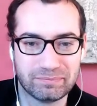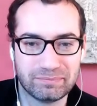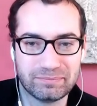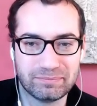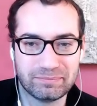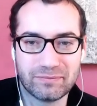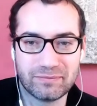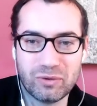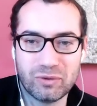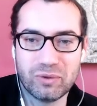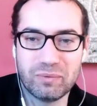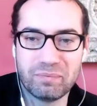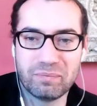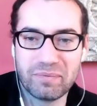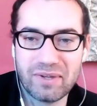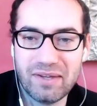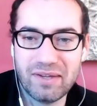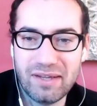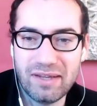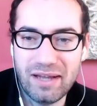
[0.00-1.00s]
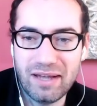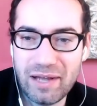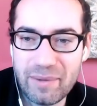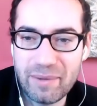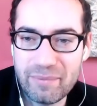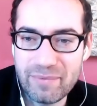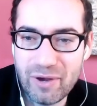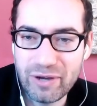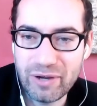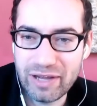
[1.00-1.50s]
Cool.
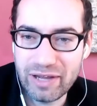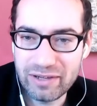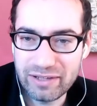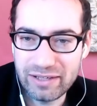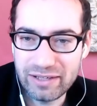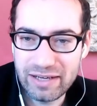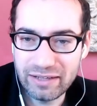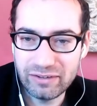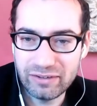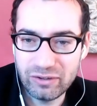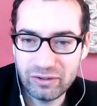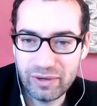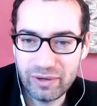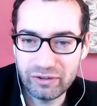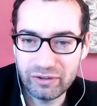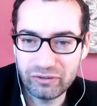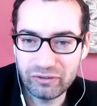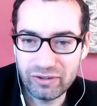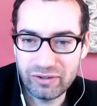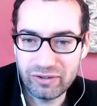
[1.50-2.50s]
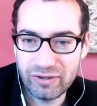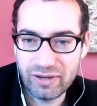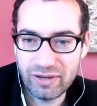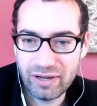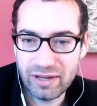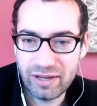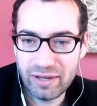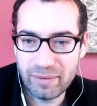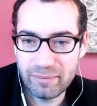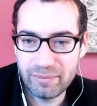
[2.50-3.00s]
Um, okay, connected question
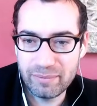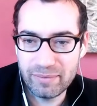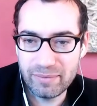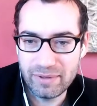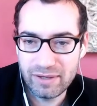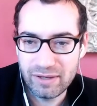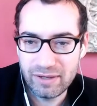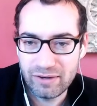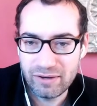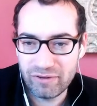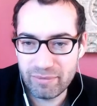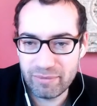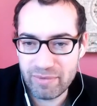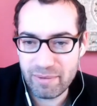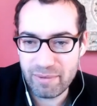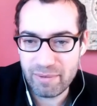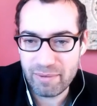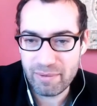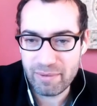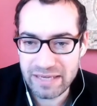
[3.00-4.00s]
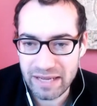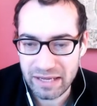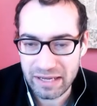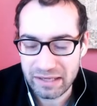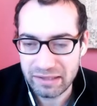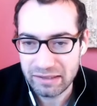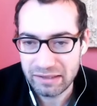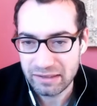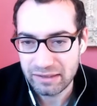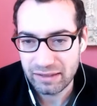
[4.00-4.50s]
um, from Amina.
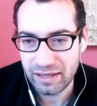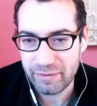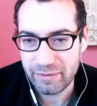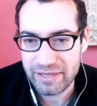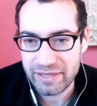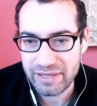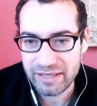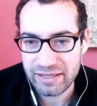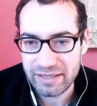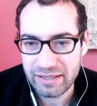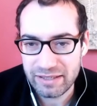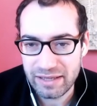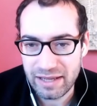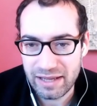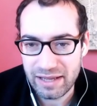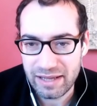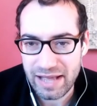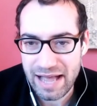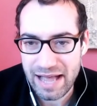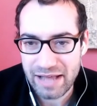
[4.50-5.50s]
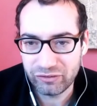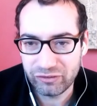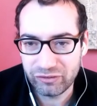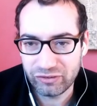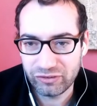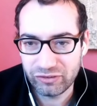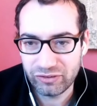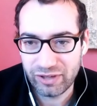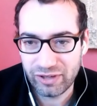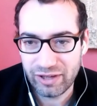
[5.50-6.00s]
Amina uh,
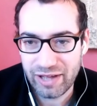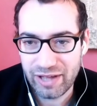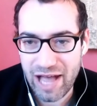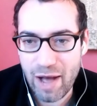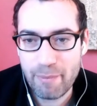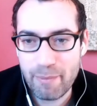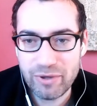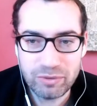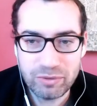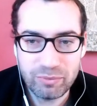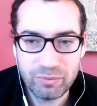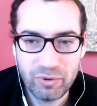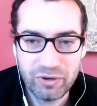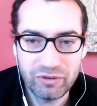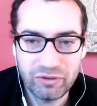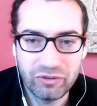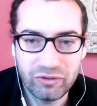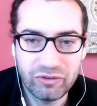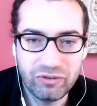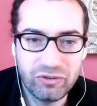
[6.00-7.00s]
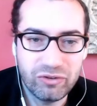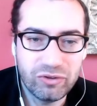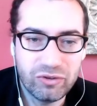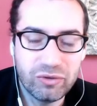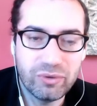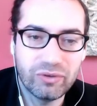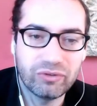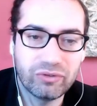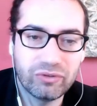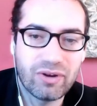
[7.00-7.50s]
asks, uh, how much importance do you
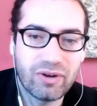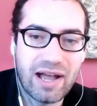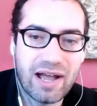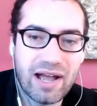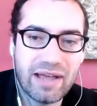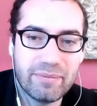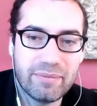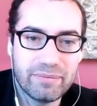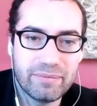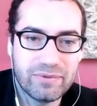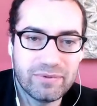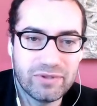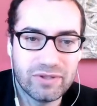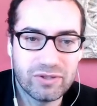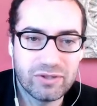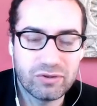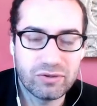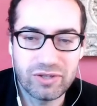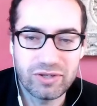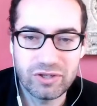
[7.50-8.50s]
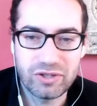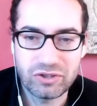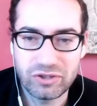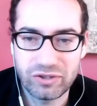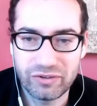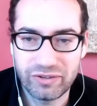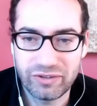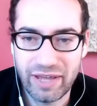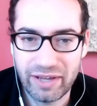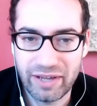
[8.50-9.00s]
ascribe to the traditional
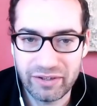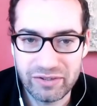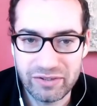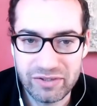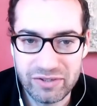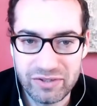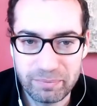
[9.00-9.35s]
texts?